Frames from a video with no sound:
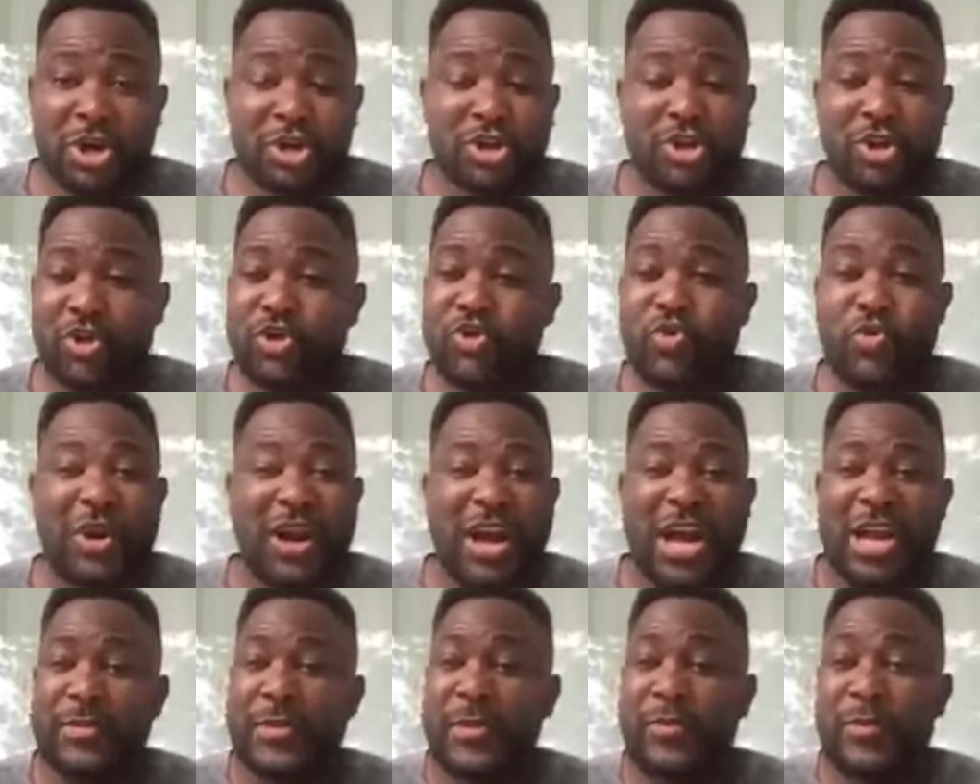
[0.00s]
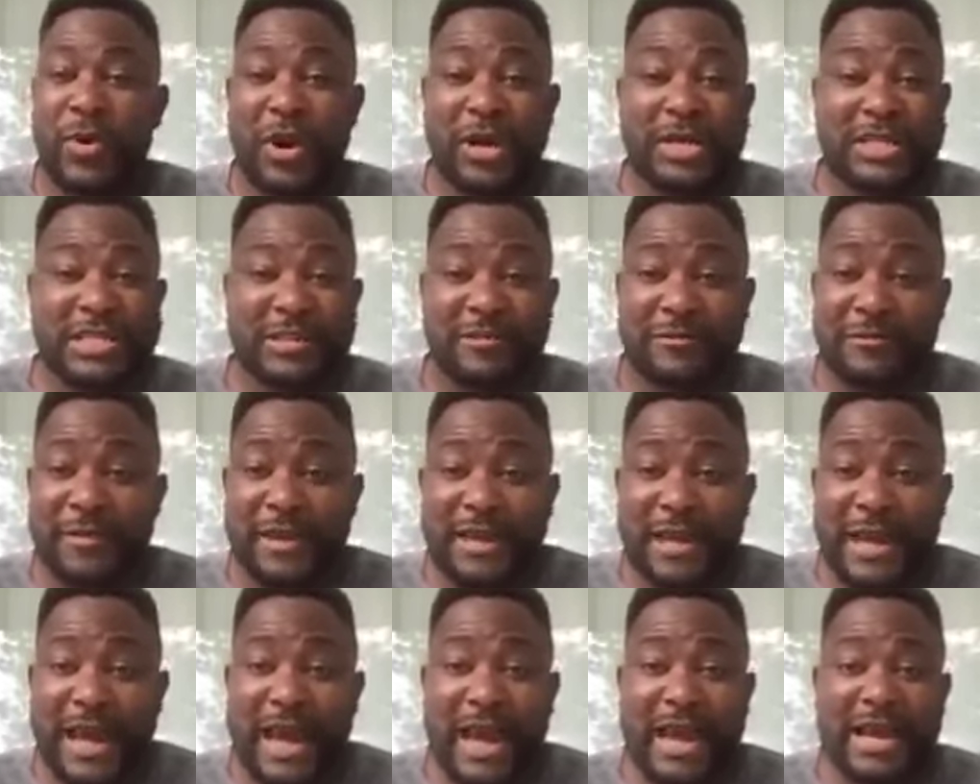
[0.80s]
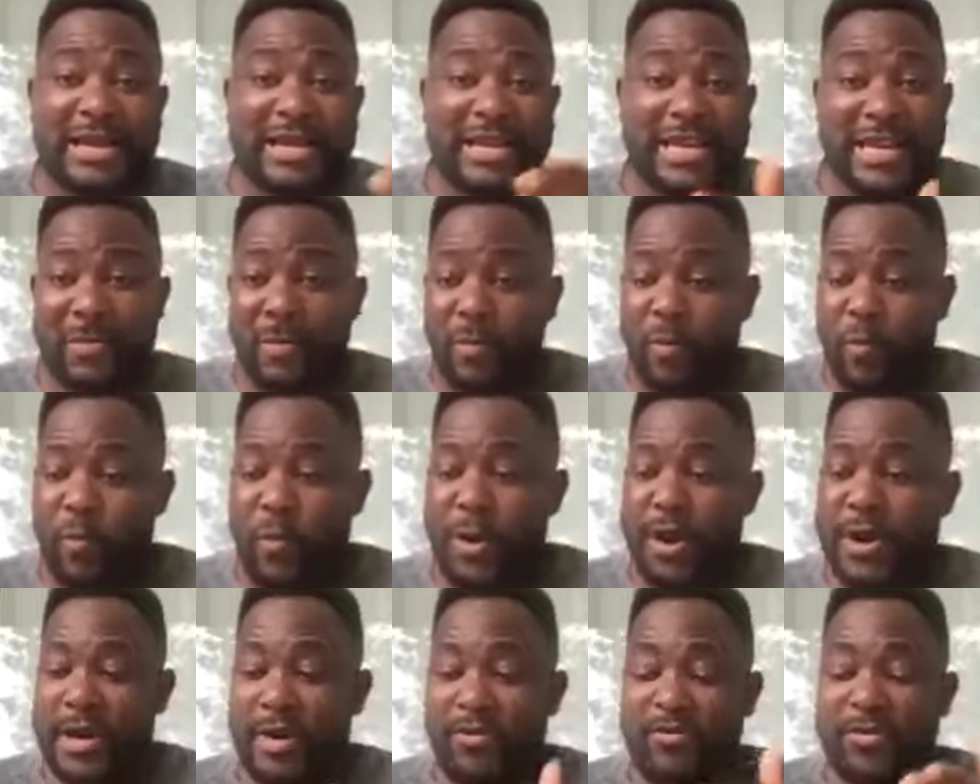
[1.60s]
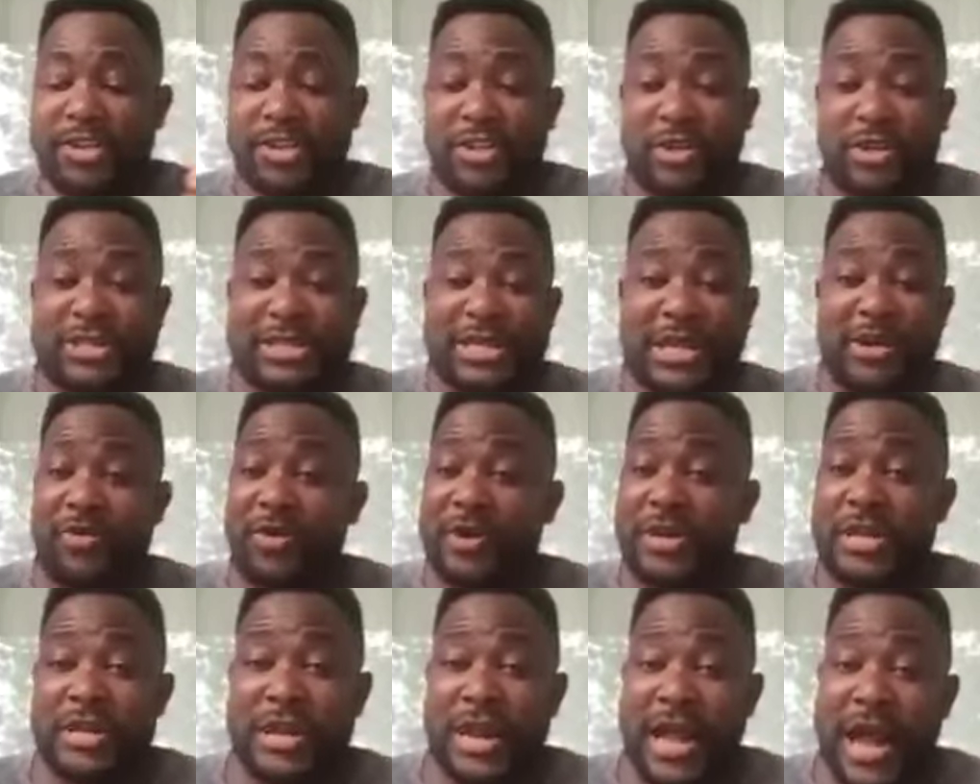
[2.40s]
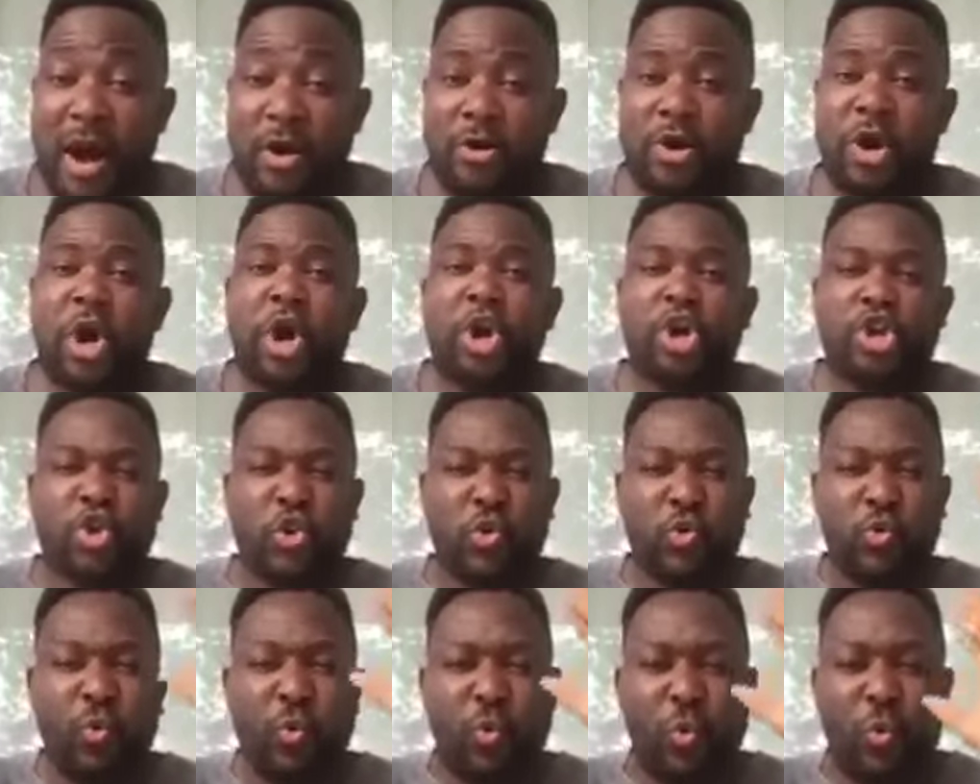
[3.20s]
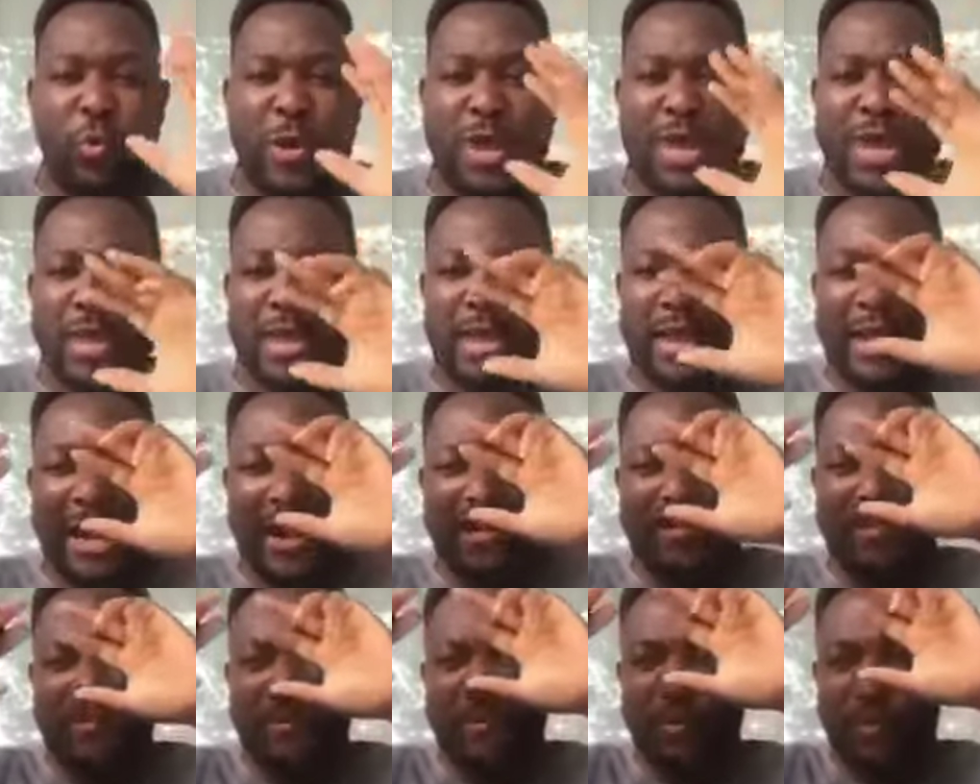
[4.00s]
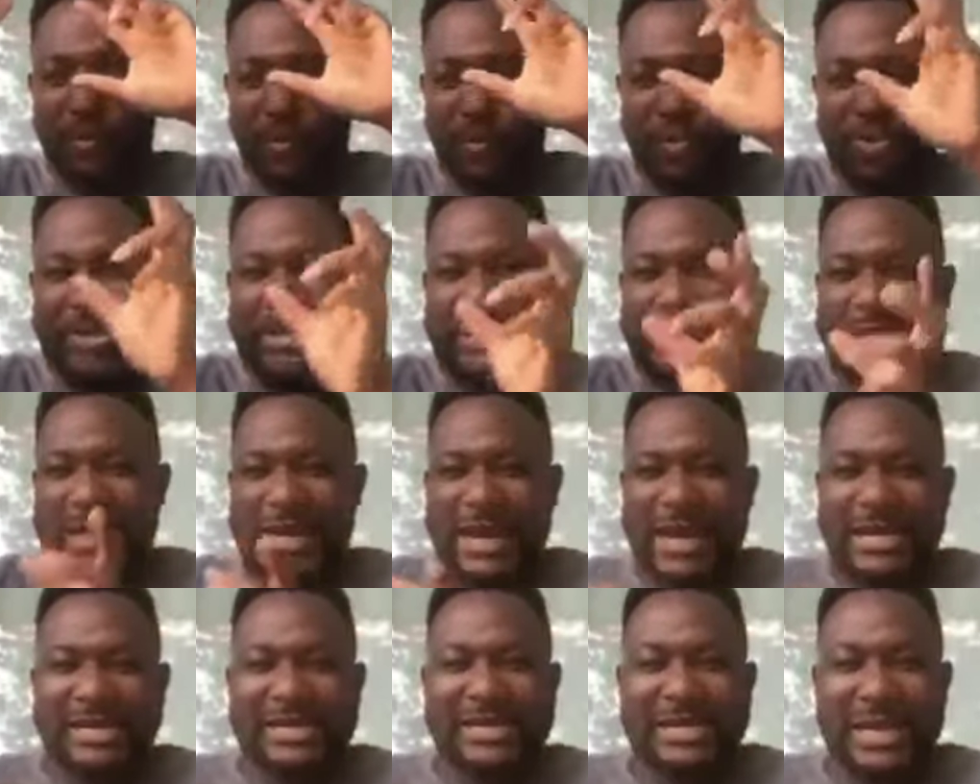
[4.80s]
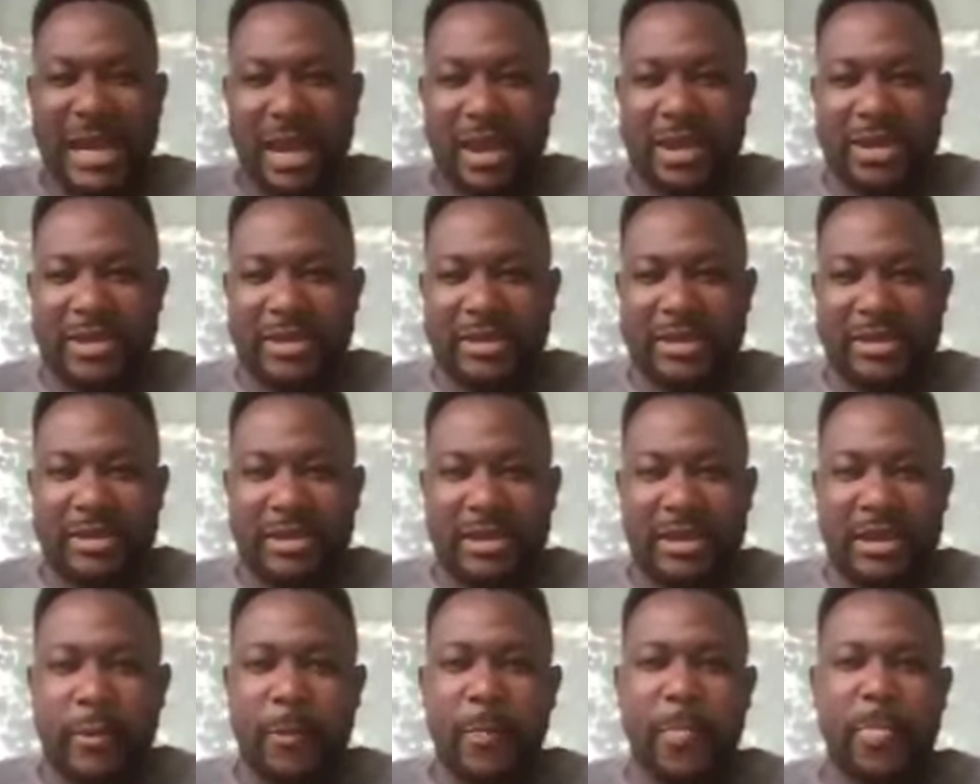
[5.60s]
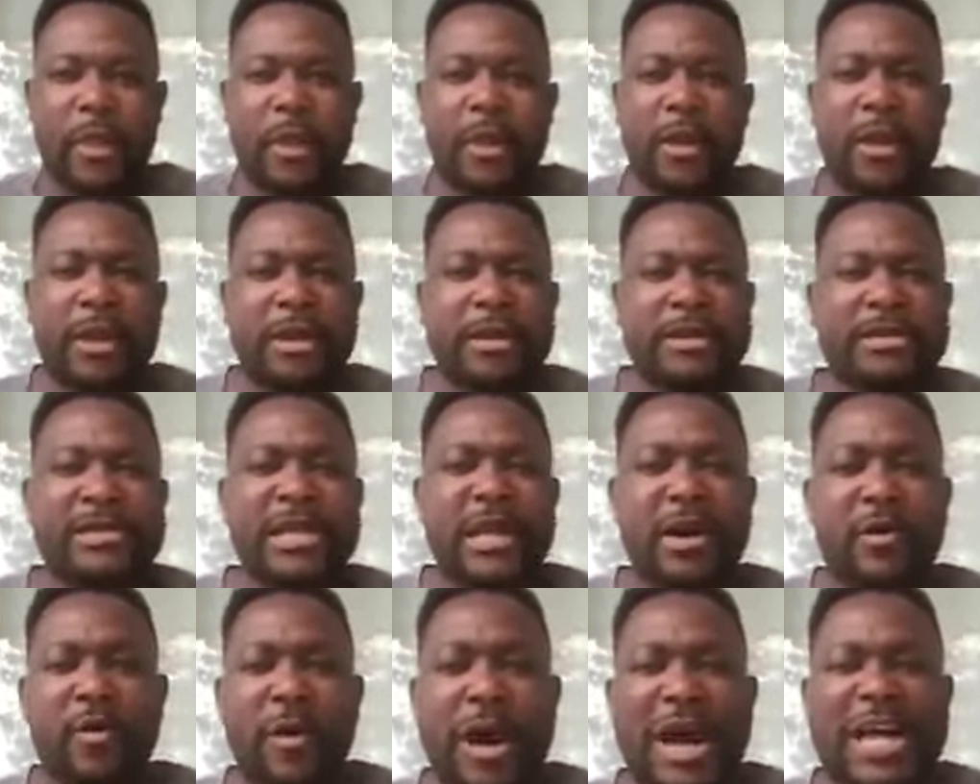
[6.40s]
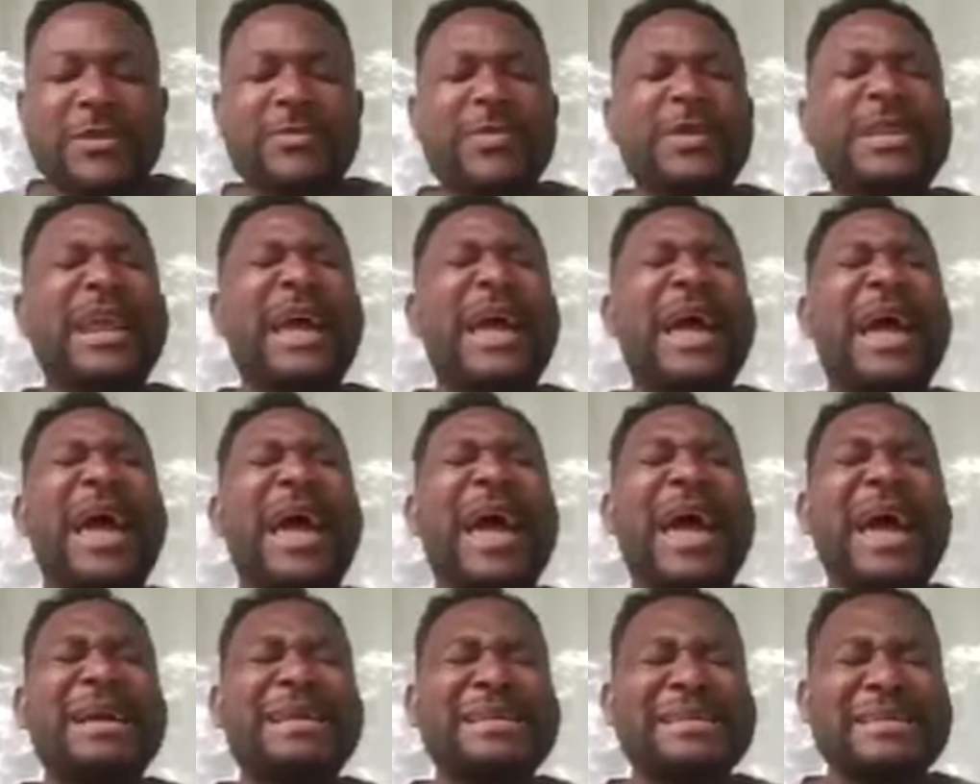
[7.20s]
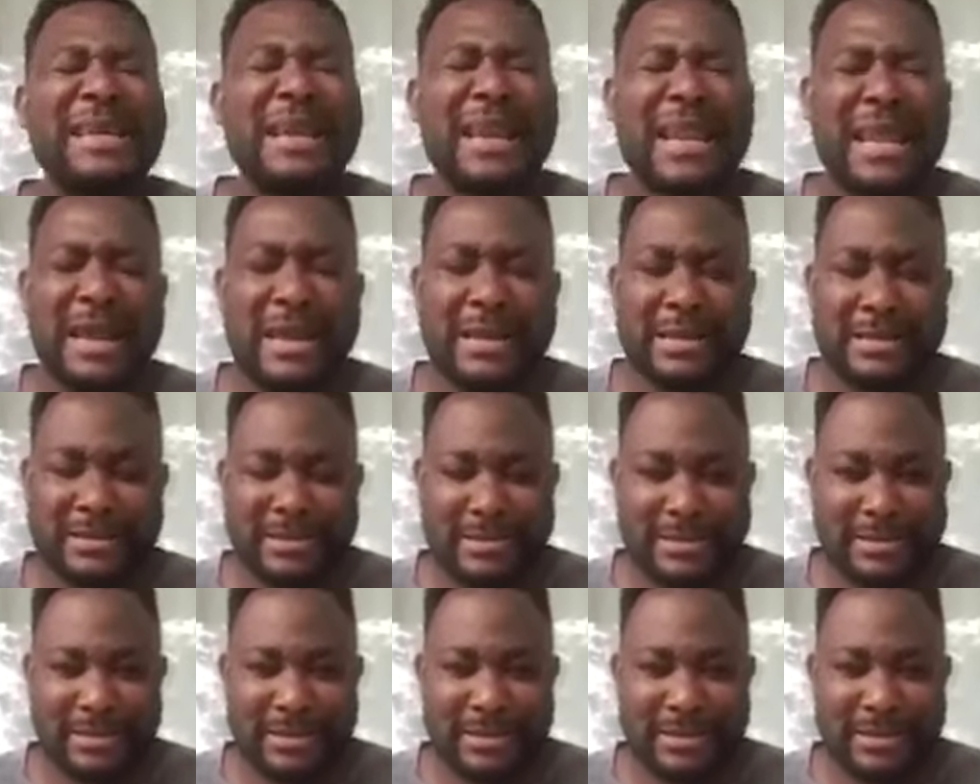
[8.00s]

So you can't be pointing finger at him when the results are not yet out. So we kept putting that aside. Sako has been excellent.